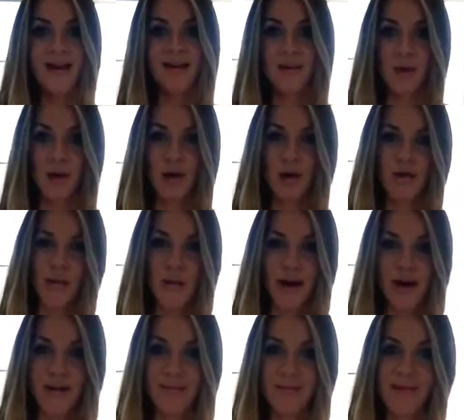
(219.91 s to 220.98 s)
Because when you're on the
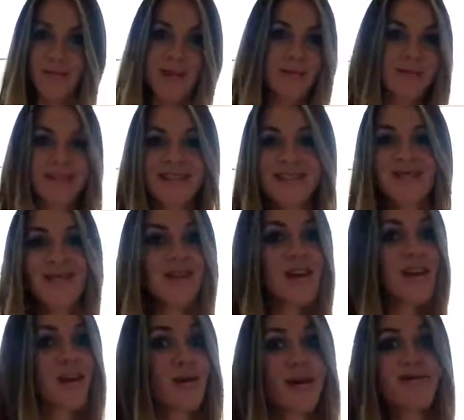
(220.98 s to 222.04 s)
bottom, sometimes it doesn't feel
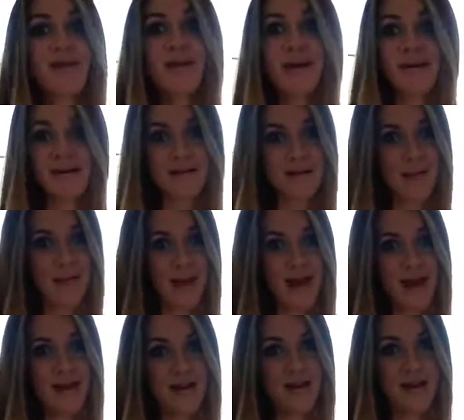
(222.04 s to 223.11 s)
like you'll ever be on the top
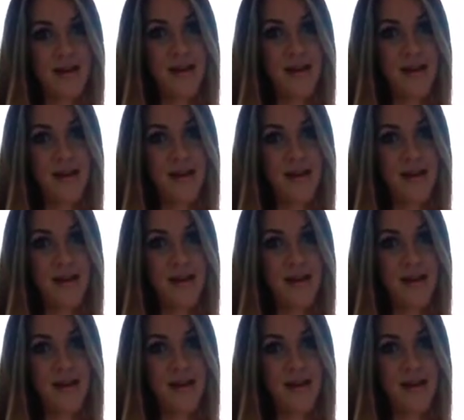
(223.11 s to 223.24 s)
again.